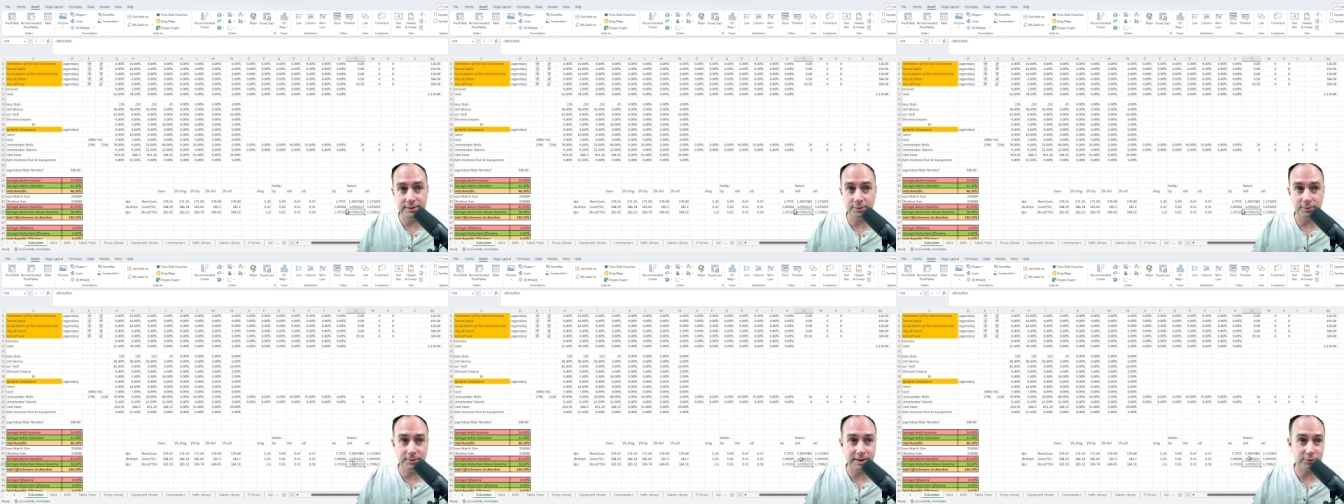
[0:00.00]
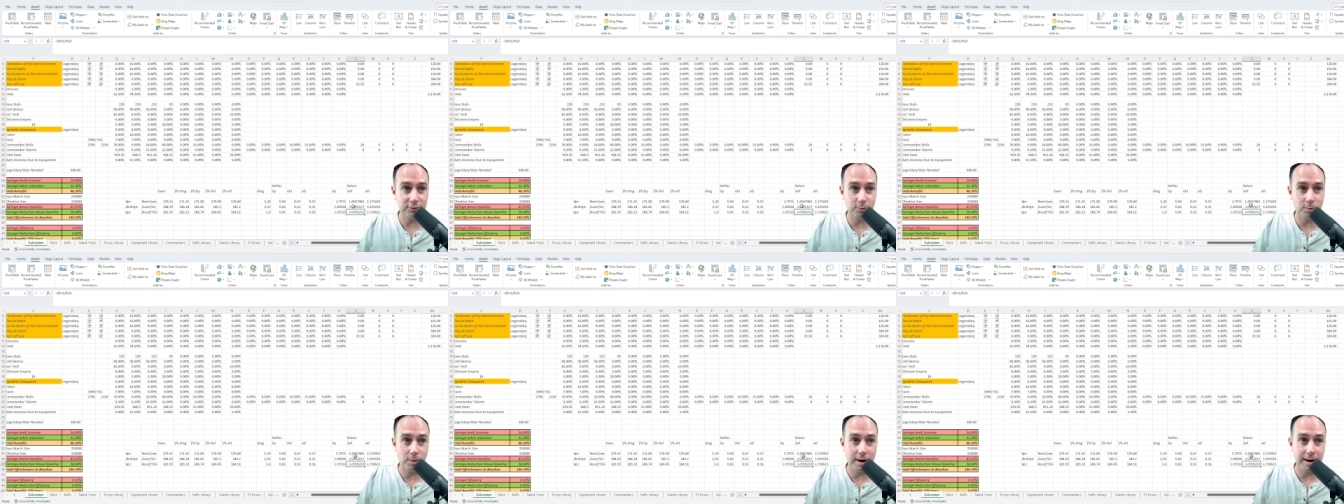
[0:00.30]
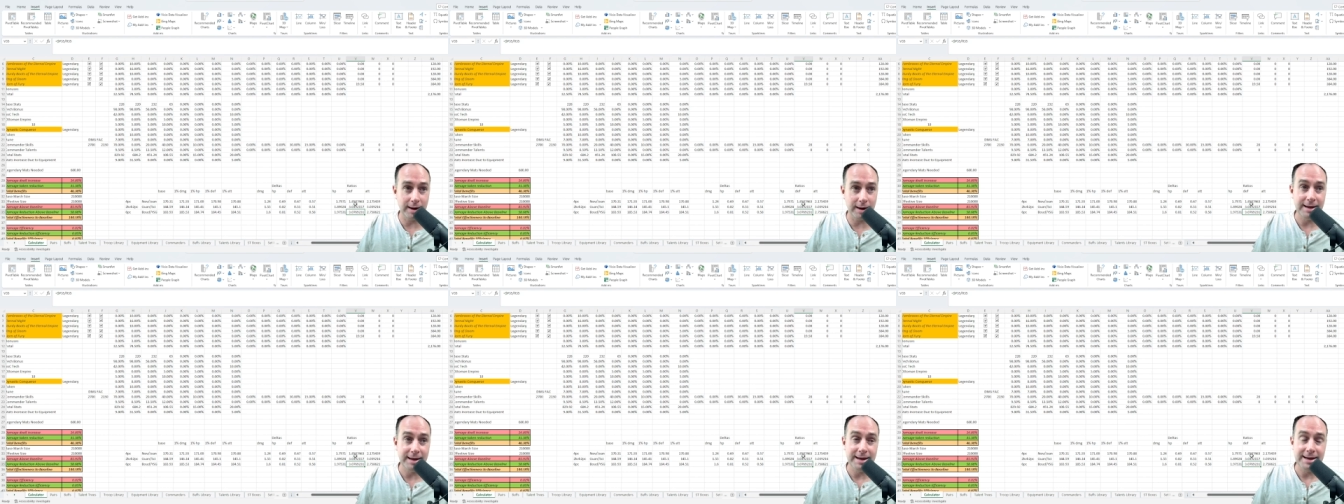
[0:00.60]
And so that's
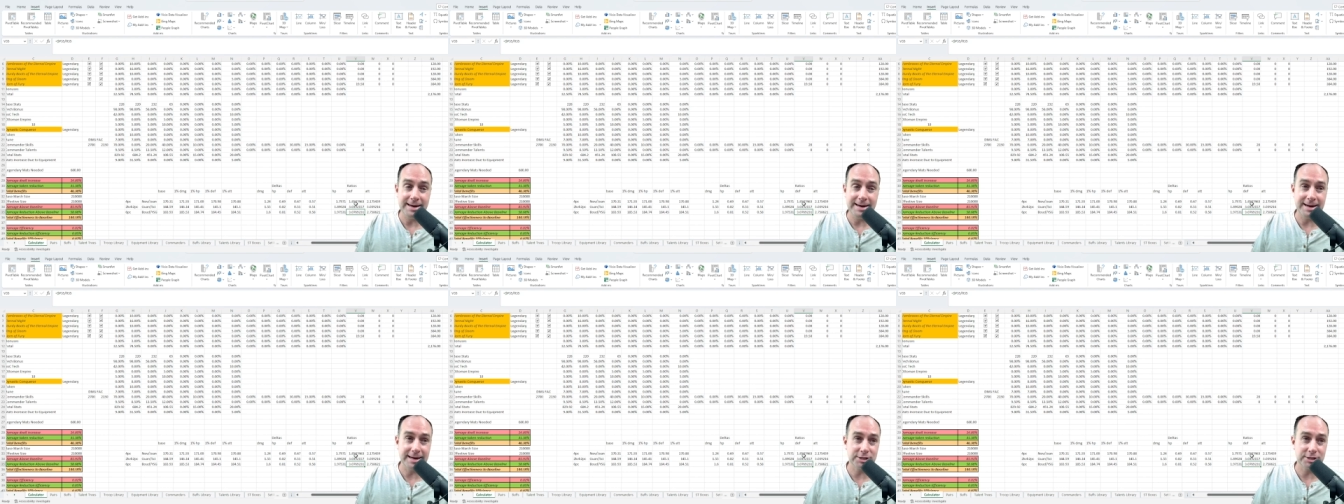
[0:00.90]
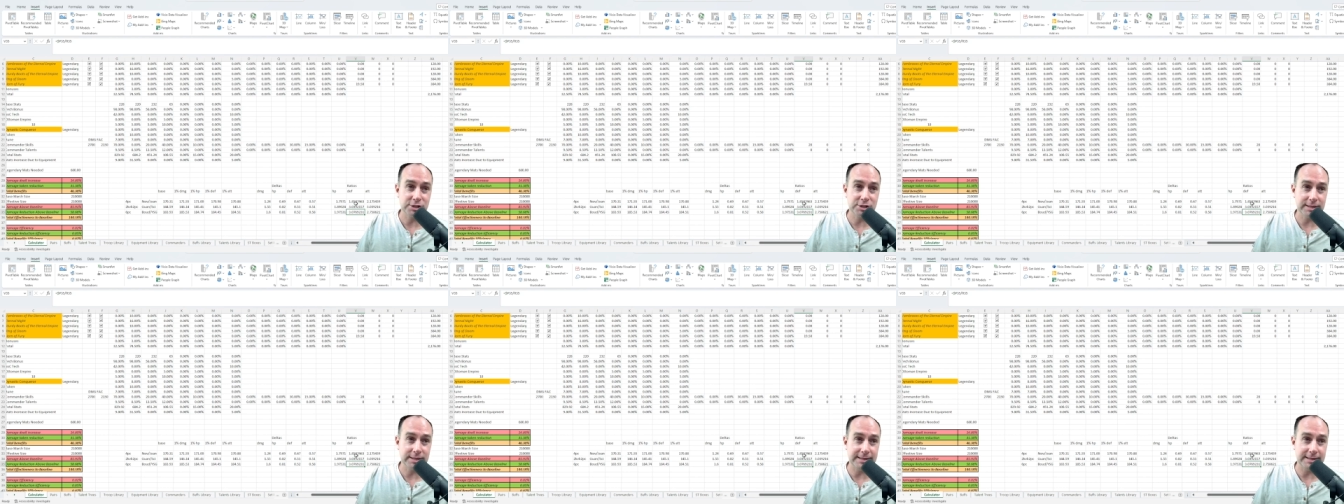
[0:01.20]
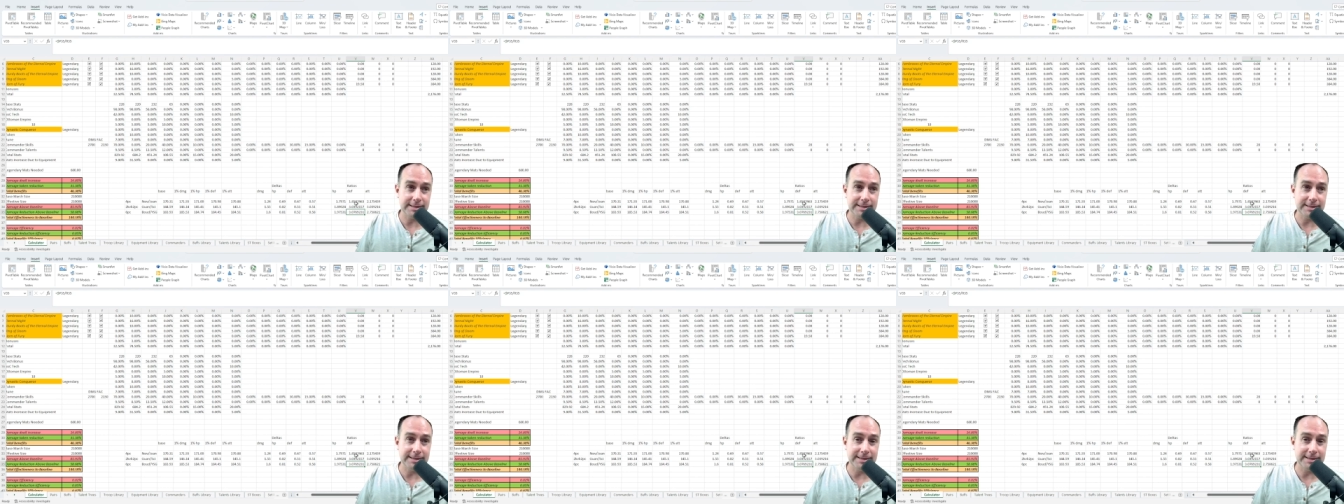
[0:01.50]
why it
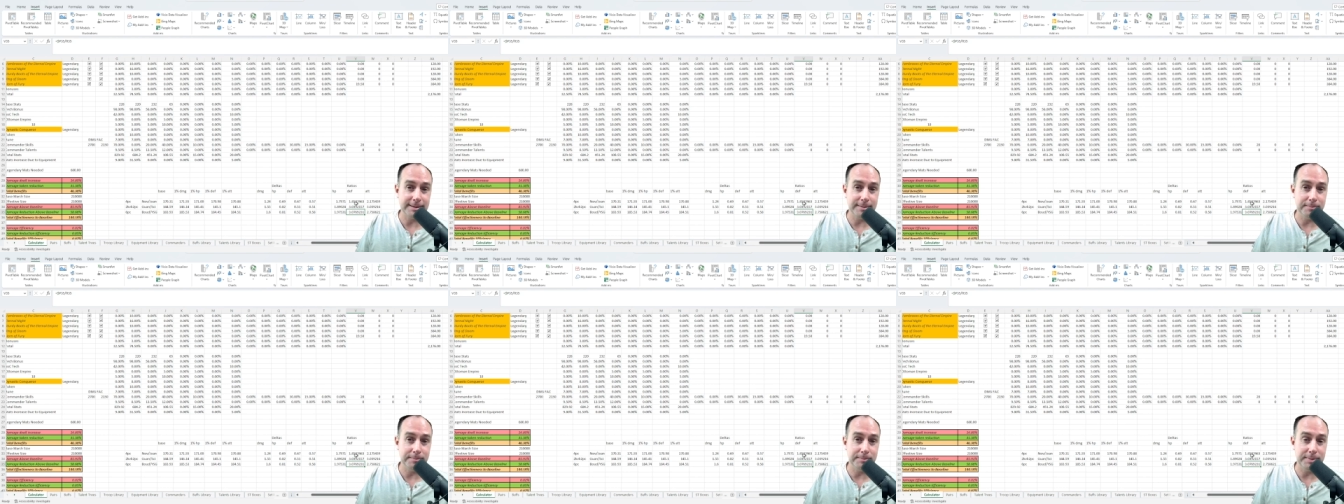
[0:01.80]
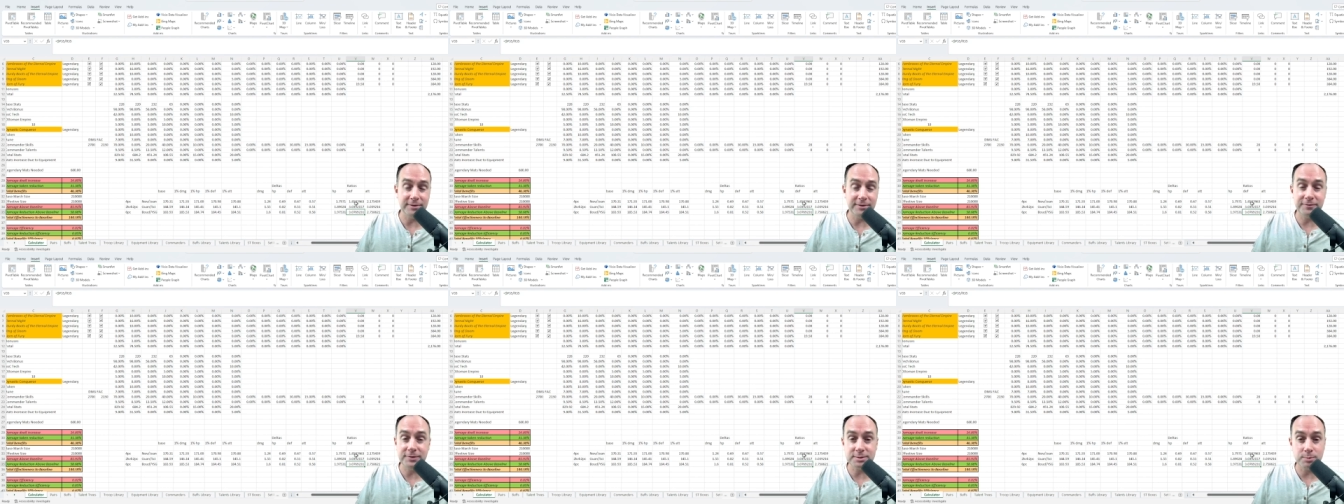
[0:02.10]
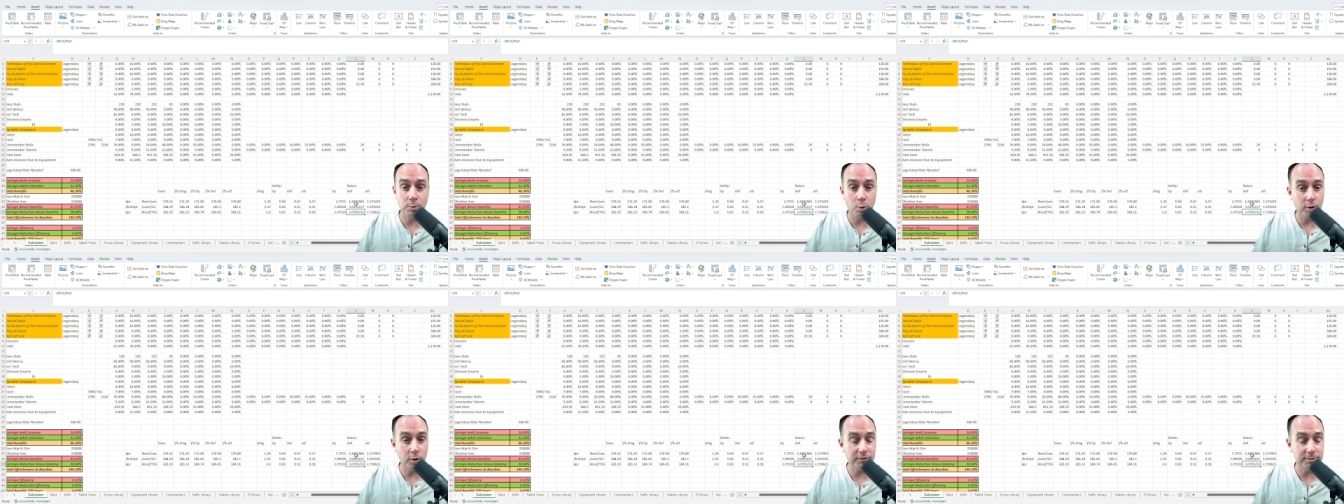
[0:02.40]
actually uh,
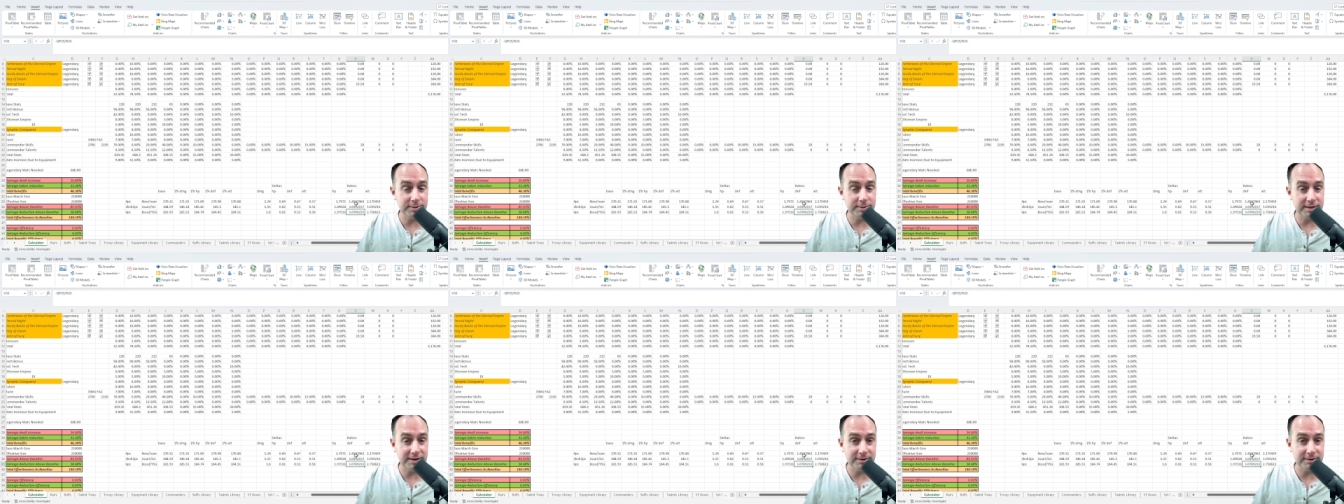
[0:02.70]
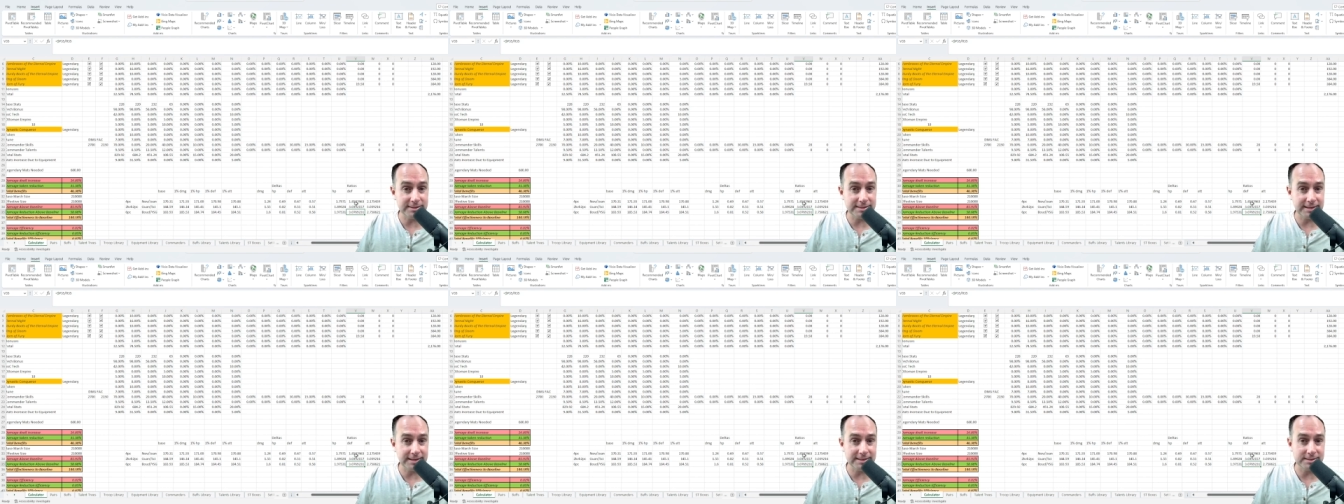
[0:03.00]
benefits more from defense.